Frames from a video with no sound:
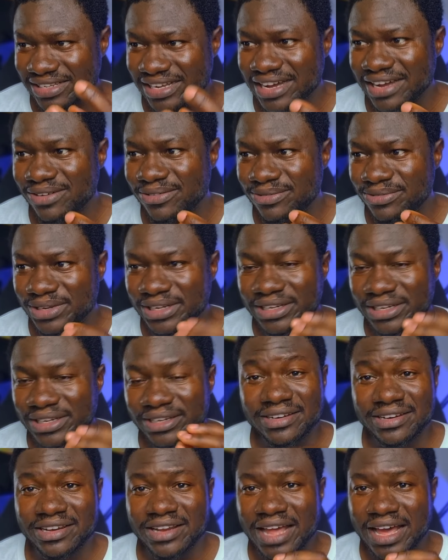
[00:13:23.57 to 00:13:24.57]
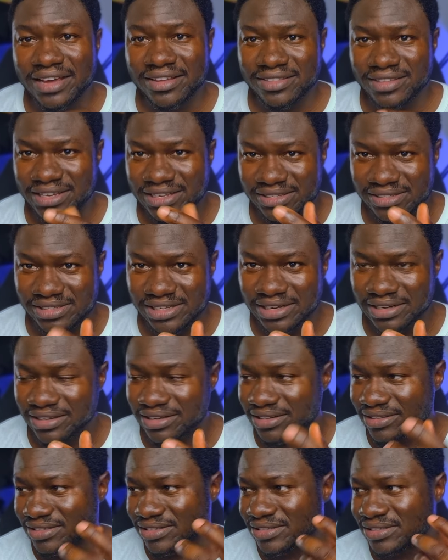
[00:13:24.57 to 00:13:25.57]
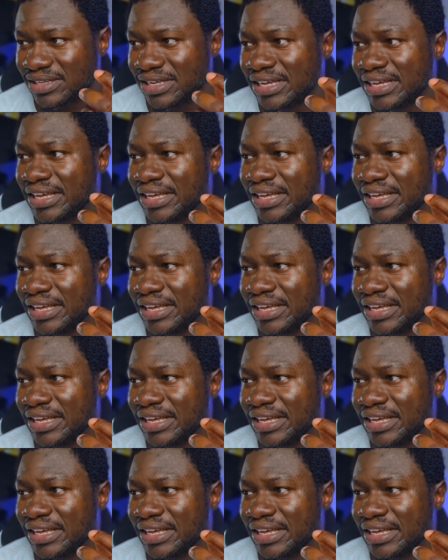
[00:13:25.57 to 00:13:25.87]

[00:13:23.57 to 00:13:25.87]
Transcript: I really like their standards.